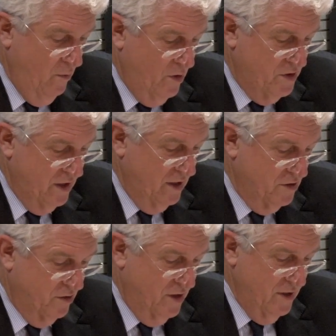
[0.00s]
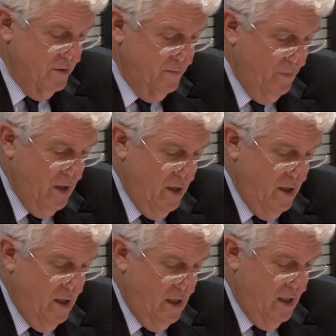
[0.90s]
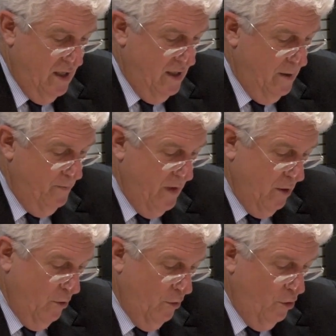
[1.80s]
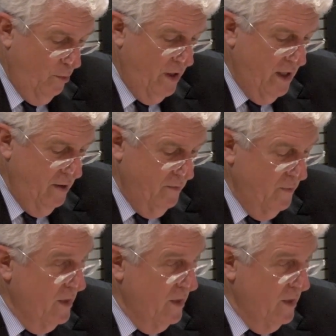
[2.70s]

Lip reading: were signatories. Globally,